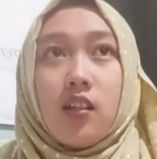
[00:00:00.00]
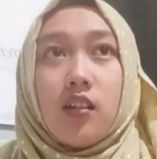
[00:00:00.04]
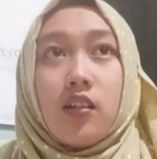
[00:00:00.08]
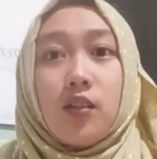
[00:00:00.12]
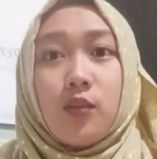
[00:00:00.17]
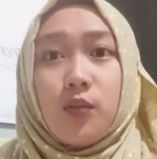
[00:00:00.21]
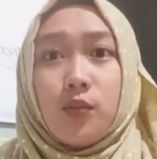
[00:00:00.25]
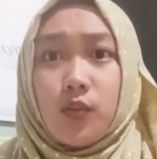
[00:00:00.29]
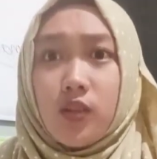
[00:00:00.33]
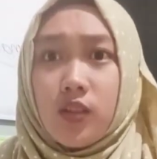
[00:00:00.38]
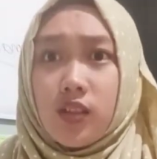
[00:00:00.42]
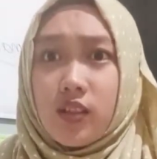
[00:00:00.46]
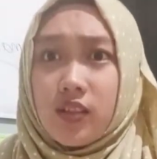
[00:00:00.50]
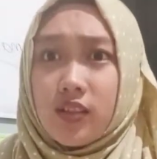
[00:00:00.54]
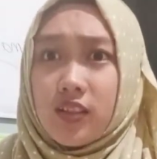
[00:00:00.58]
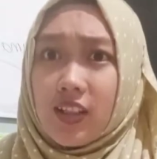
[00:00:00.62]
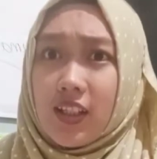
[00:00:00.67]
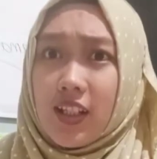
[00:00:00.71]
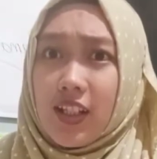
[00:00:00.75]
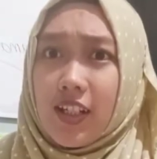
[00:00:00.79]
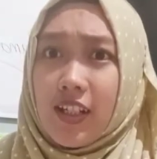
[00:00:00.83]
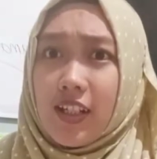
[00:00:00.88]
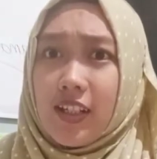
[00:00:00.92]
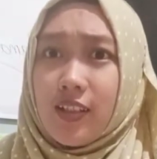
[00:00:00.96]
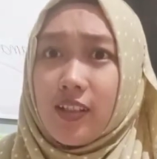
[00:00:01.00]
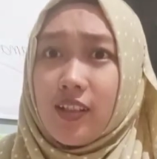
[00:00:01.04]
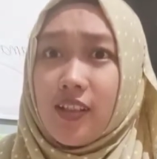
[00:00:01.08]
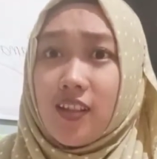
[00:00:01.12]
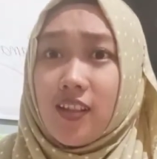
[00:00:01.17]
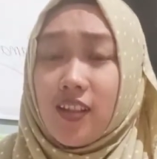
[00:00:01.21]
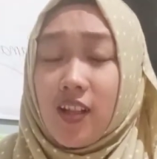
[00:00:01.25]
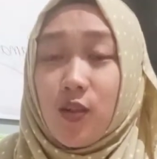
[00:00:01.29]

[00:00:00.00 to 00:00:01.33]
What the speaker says: 1,000